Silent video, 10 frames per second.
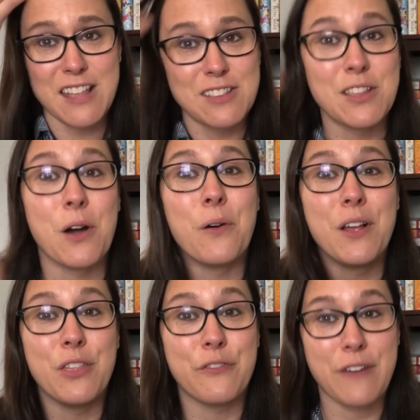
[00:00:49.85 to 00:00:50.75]

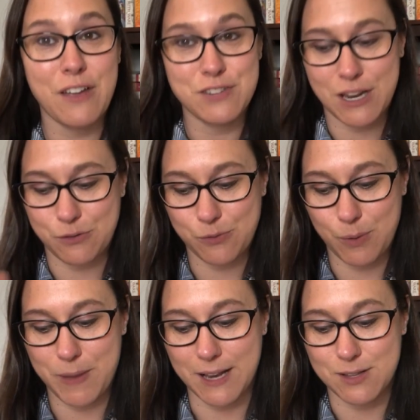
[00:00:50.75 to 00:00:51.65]
So the five genres
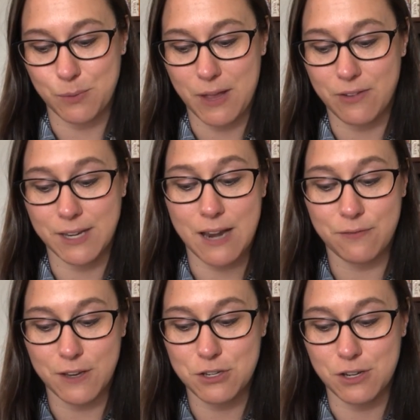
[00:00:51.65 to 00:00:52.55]
we picked. So we have a
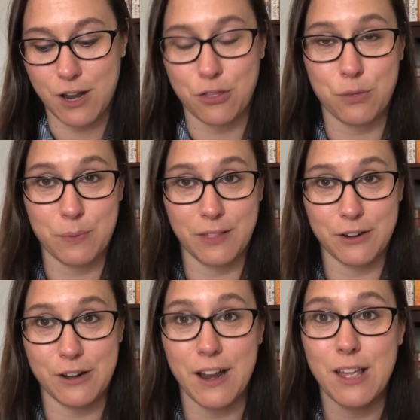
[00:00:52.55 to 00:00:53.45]
nonfiction, a
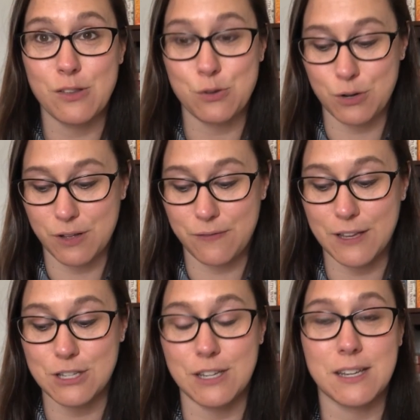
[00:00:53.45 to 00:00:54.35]
thriller, historical
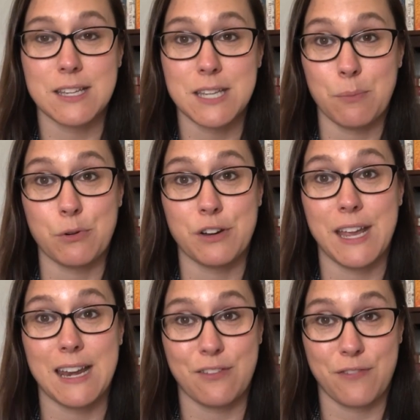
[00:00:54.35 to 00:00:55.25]
fiction,
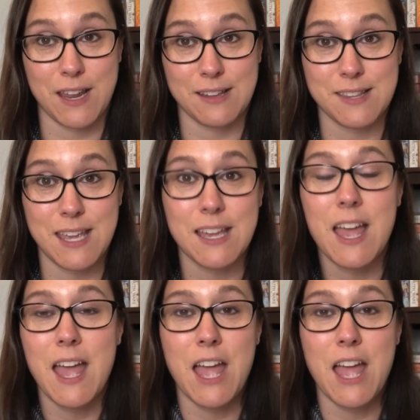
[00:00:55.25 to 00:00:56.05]
contemporary, and a fantasy.